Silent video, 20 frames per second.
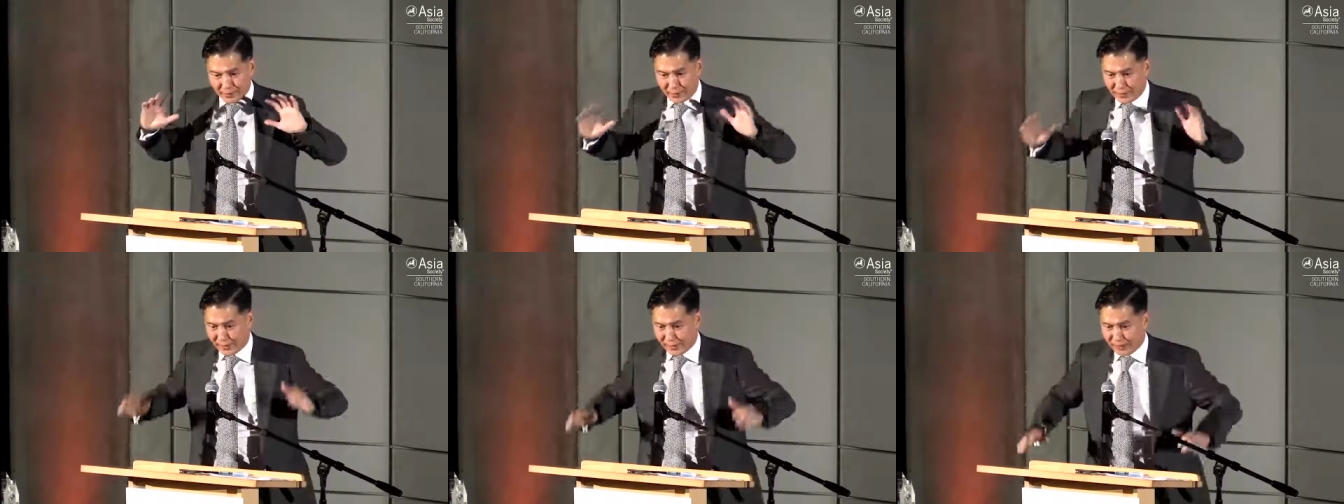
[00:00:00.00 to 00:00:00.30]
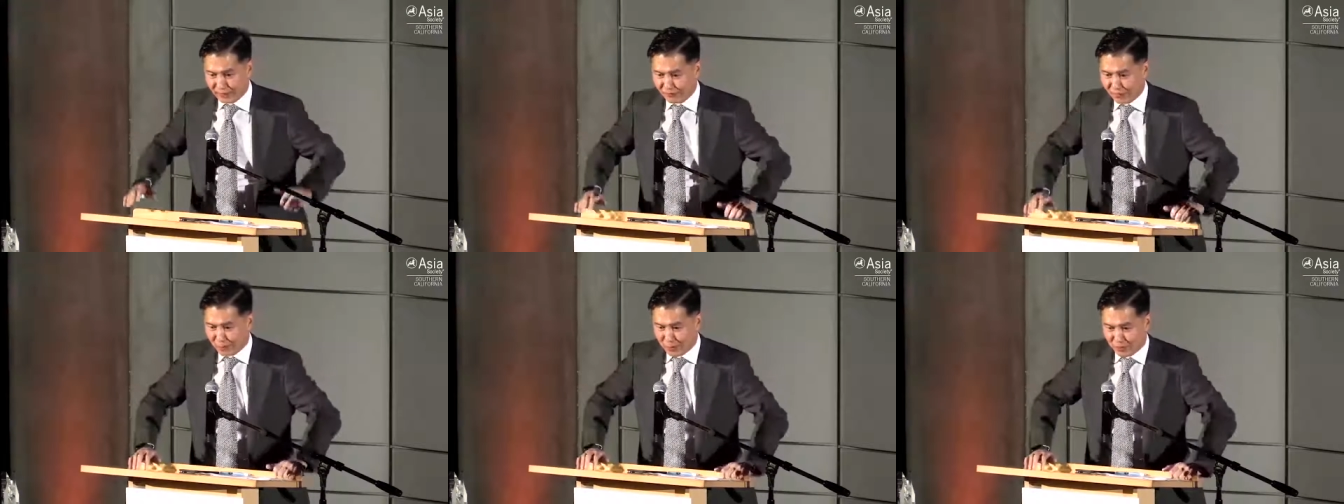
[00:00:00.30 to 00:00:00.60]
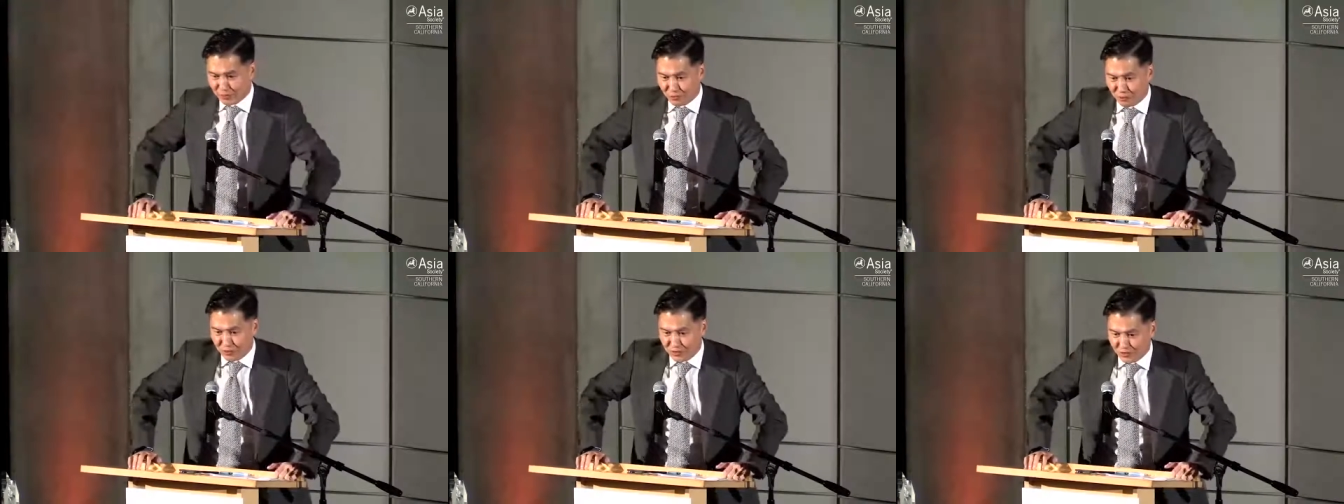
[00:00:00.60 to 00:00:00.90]
I didn't have the
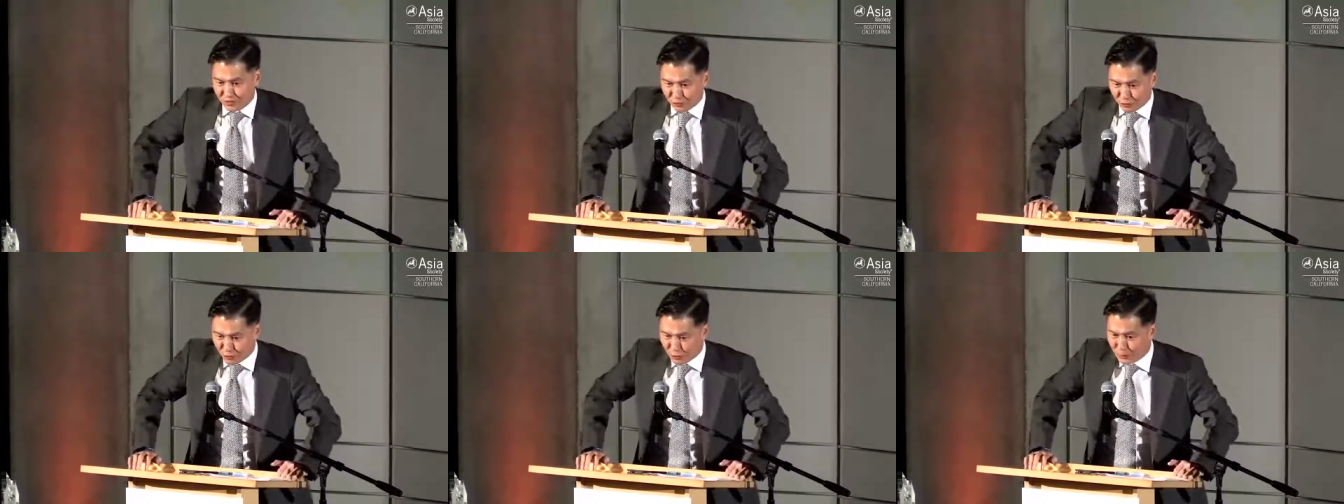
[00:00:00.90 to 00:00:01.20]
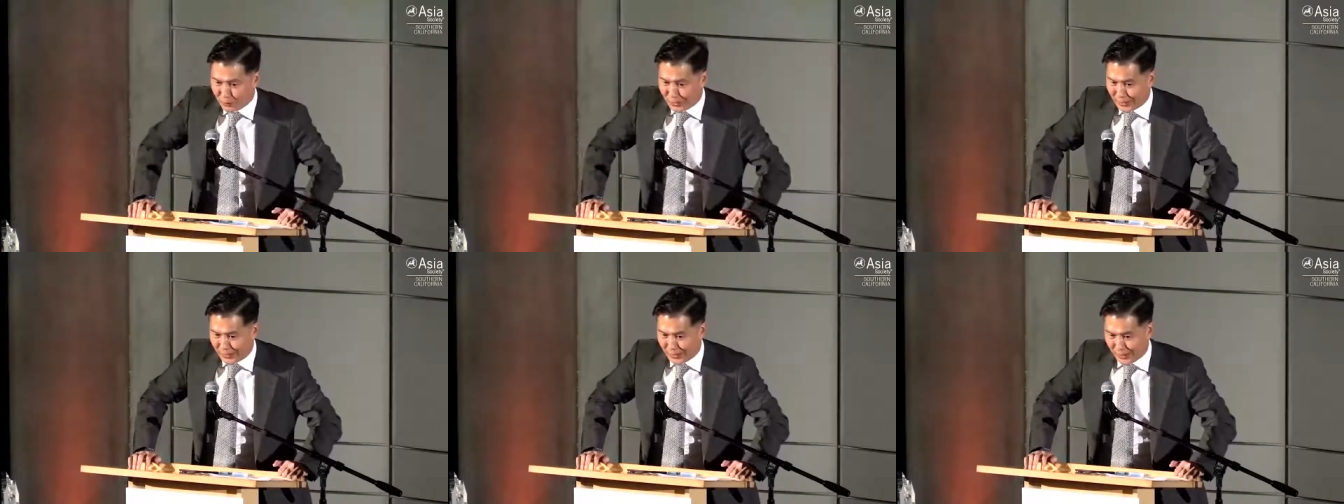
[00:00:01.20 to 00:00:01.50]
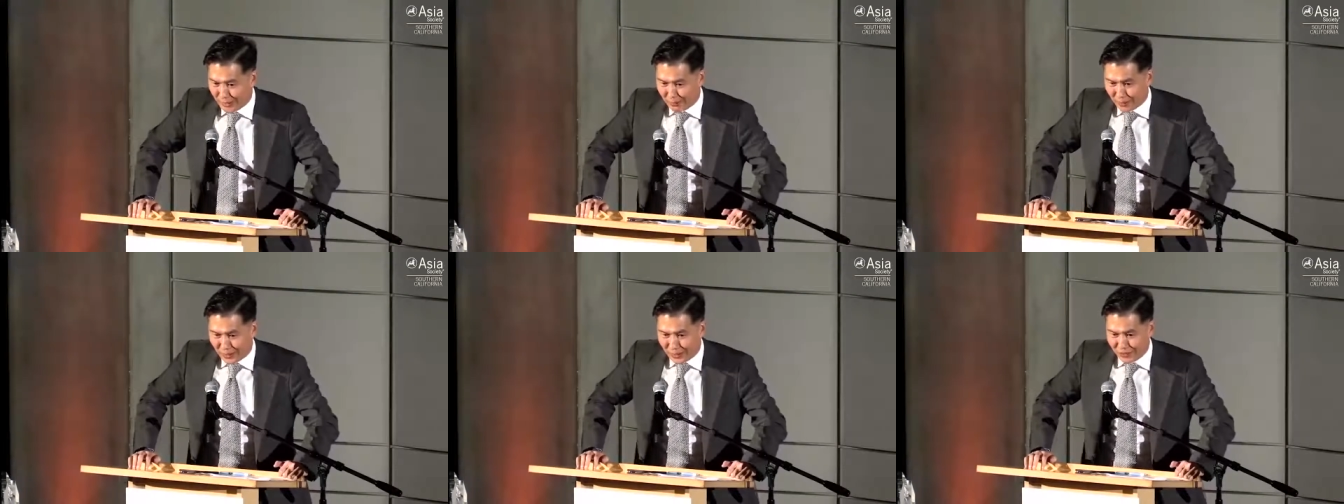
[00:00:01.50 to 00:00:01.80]
best grades in school, but I
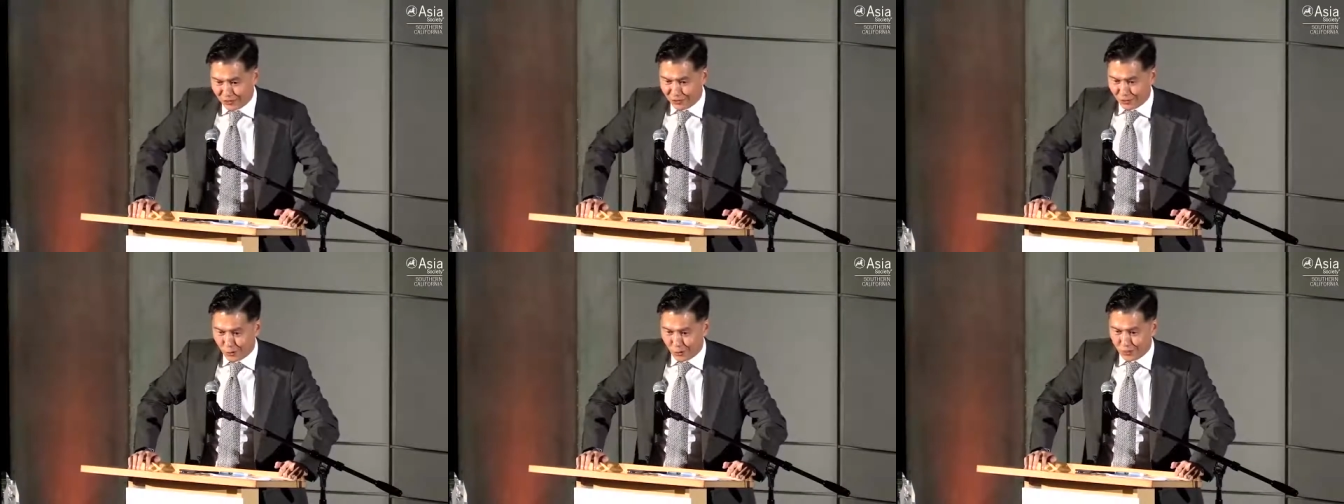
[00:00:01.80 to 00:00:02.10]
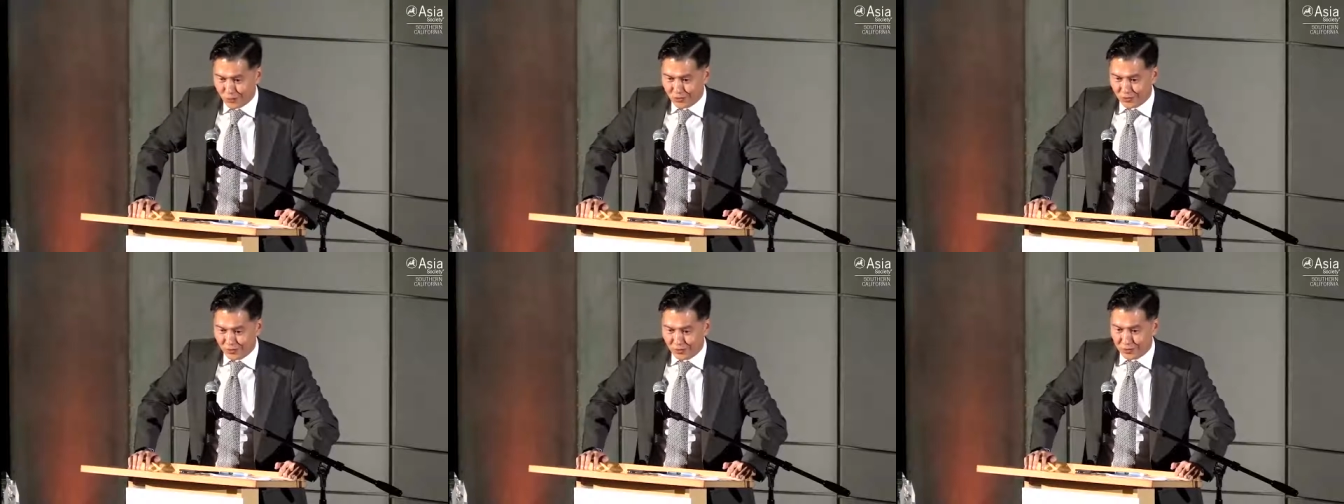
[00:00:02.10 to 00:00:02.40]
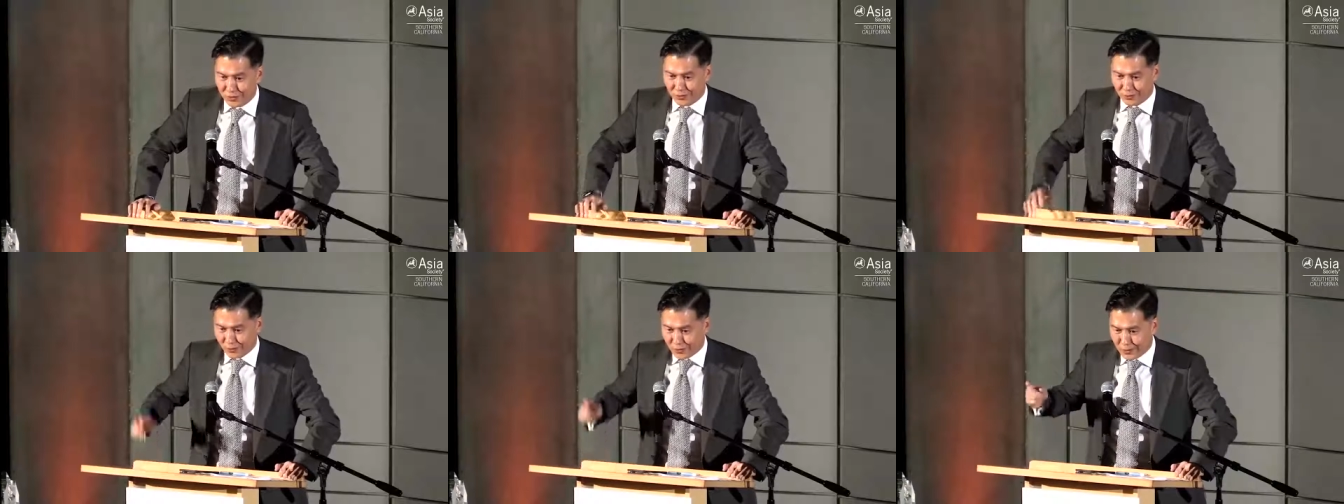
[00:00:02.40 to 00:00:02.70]
get by. She always
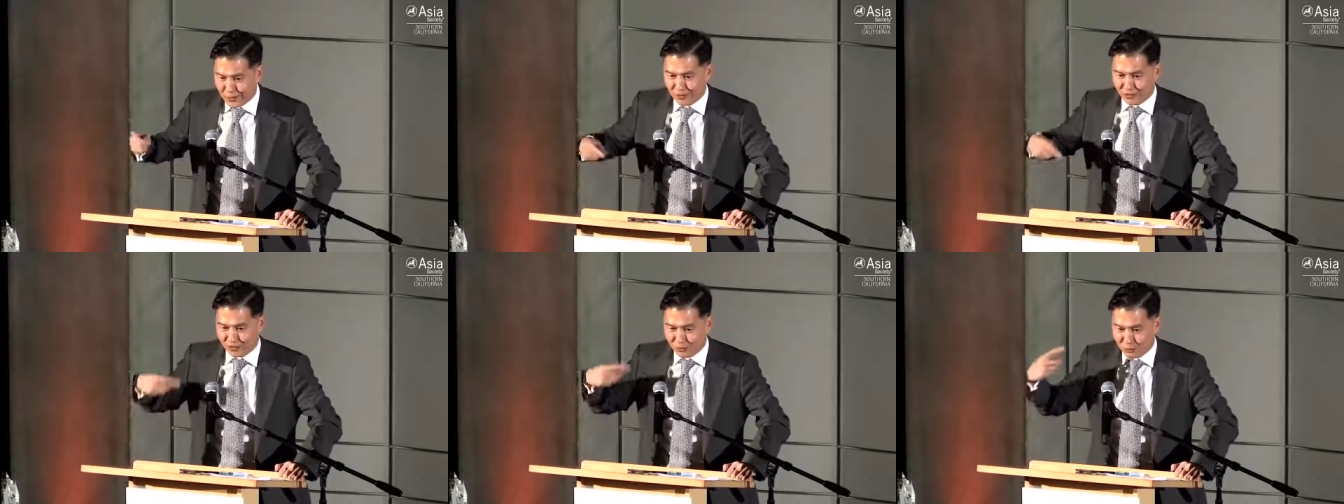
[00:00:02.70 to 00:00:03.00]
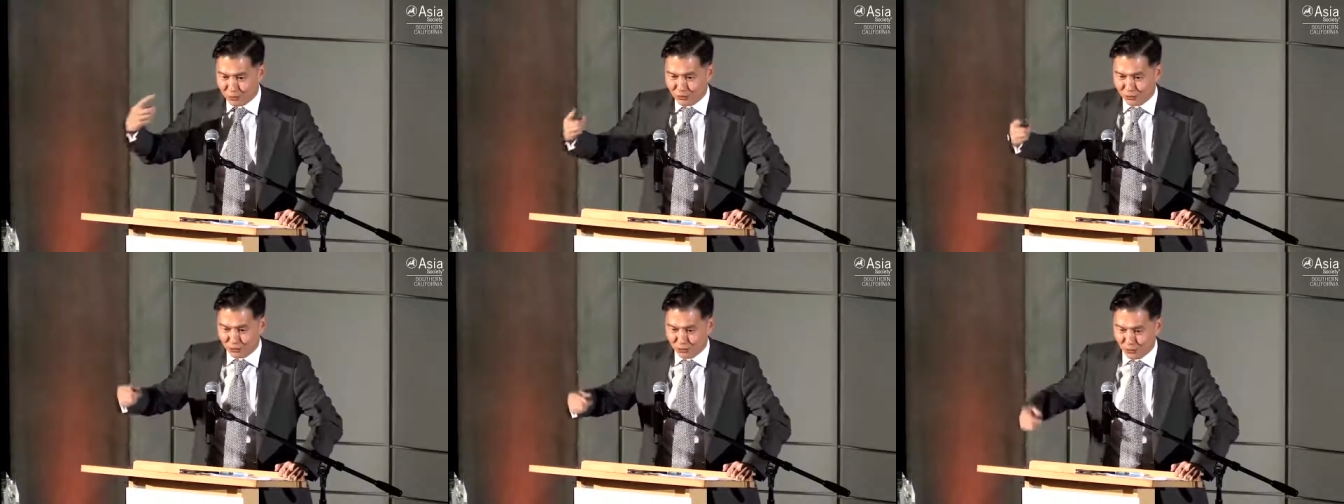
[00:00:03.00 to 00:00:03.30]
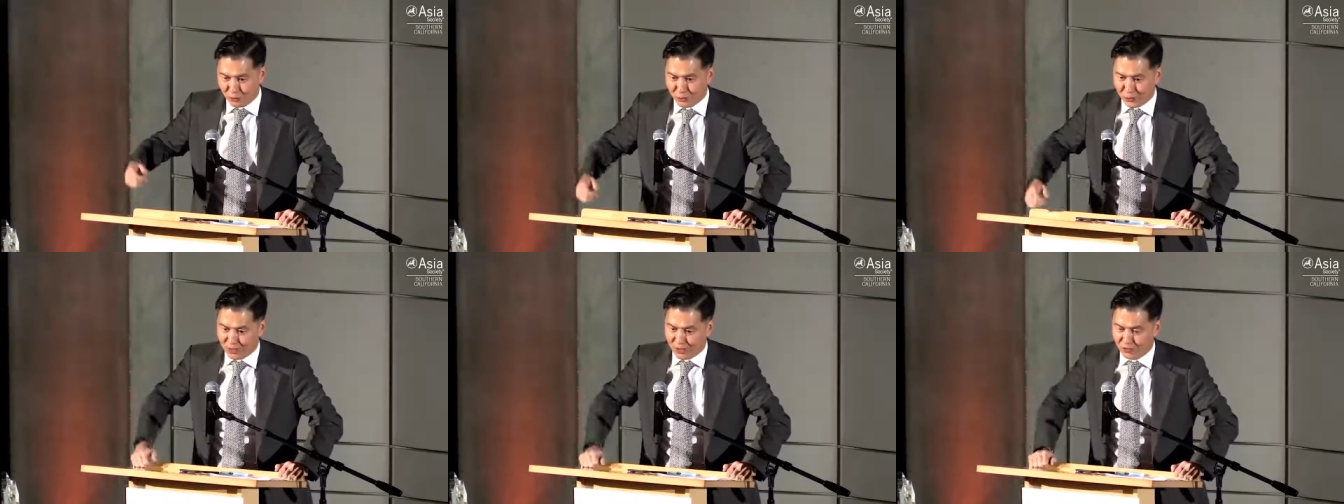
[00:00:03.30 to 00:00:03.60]
say, okay, just pursue
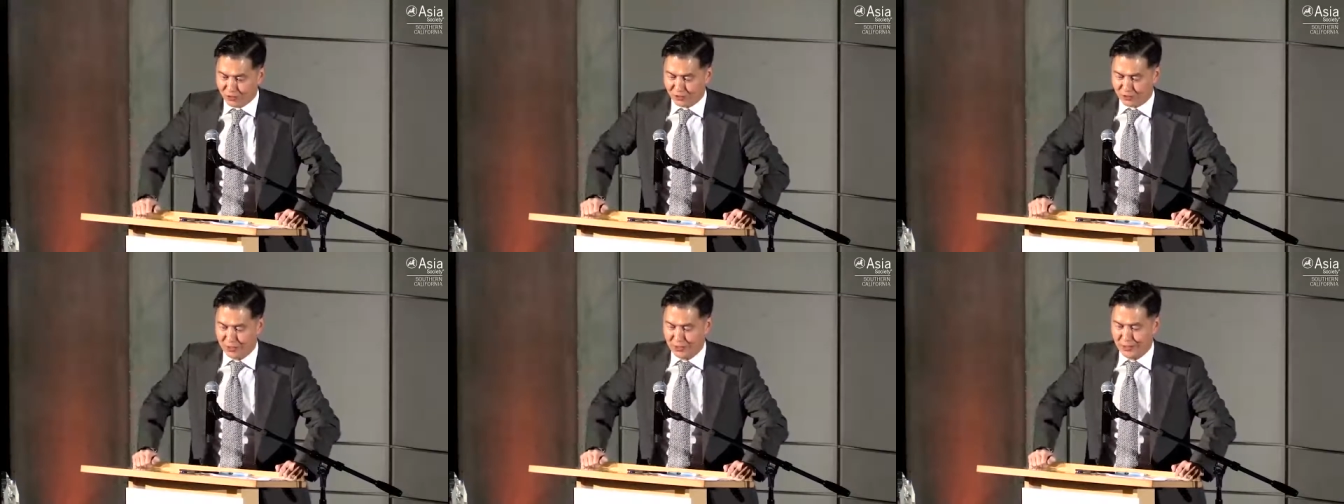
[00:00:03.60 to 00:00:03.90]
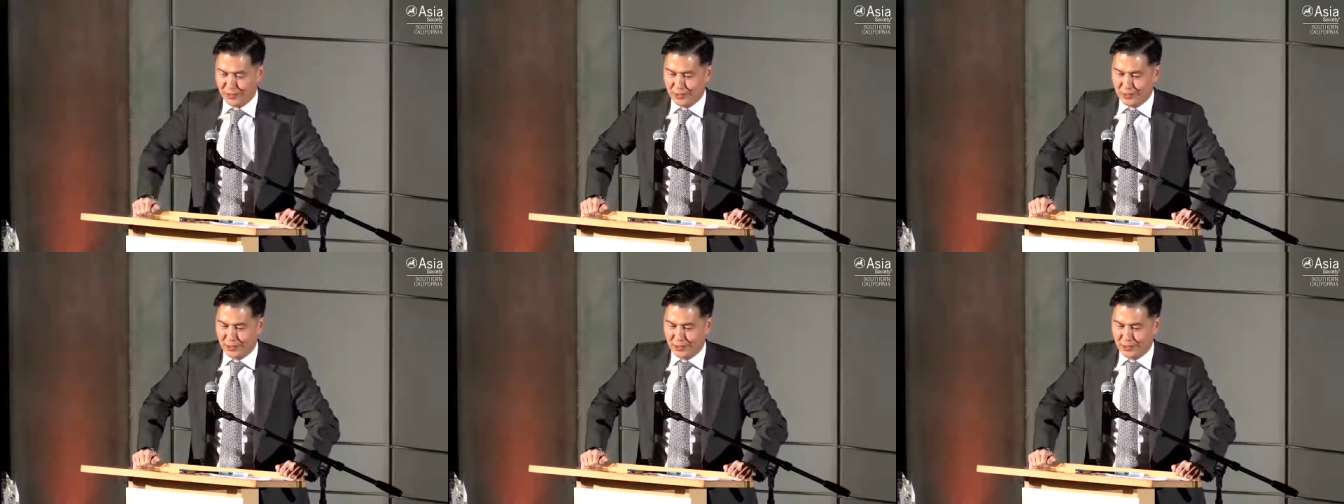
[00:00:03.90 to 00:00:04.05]
your passion.